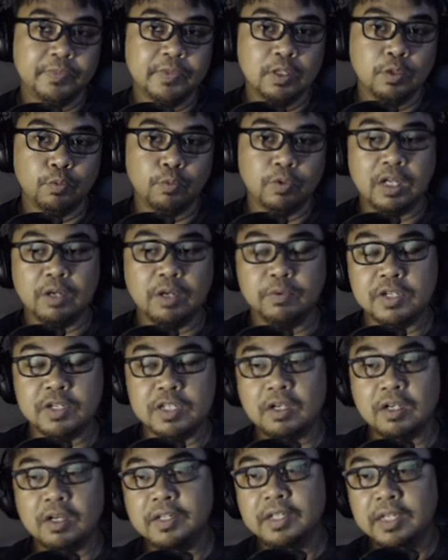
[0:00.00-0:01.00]
when I was
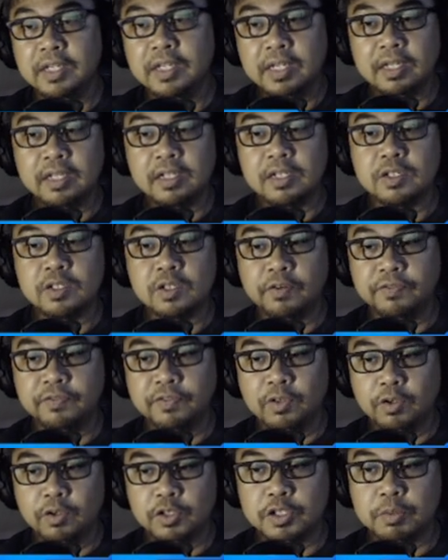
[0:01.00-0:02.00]
starting in soft
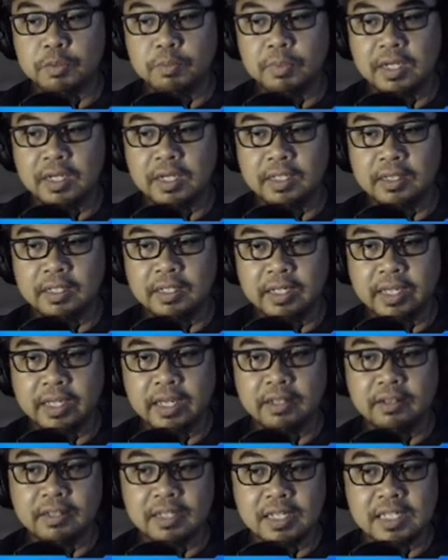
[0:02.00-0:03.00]
launch, but
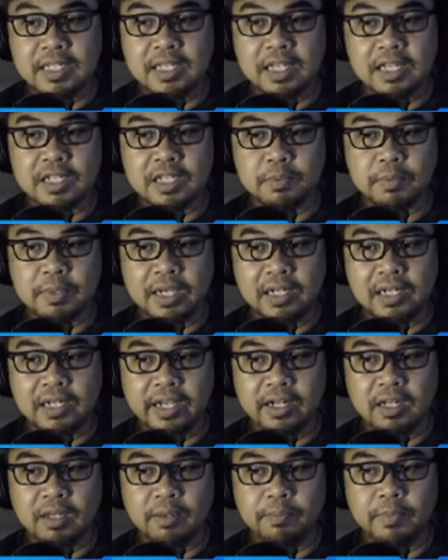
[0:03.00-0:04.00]
again, this is my
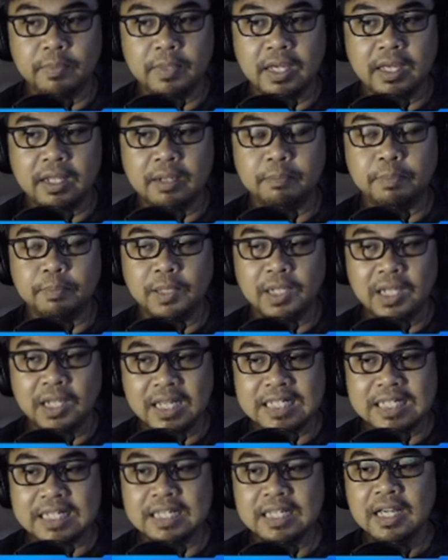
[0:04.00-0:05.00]
lineup, and
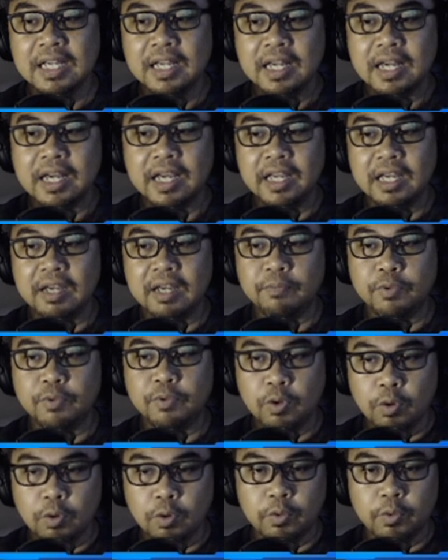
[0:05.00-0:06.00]
plus I have
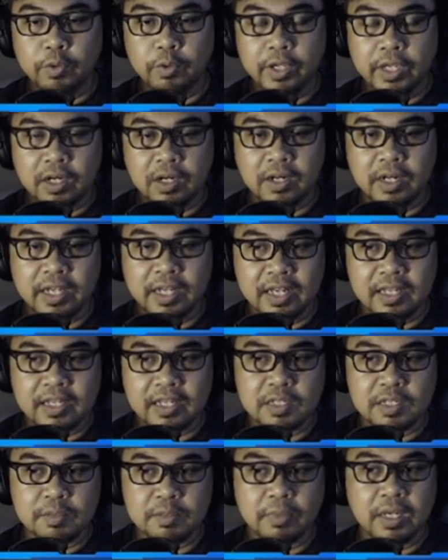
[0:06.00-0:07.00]
Roko here
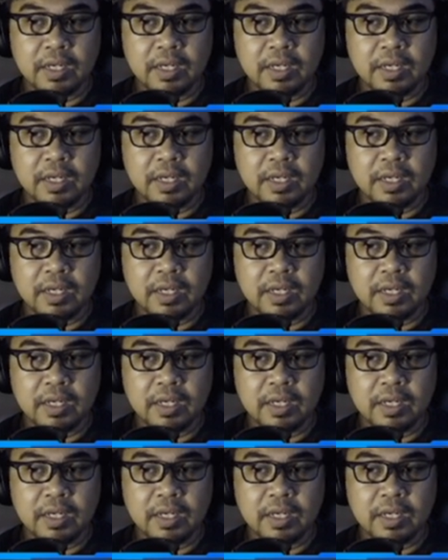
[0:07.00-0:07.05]
as my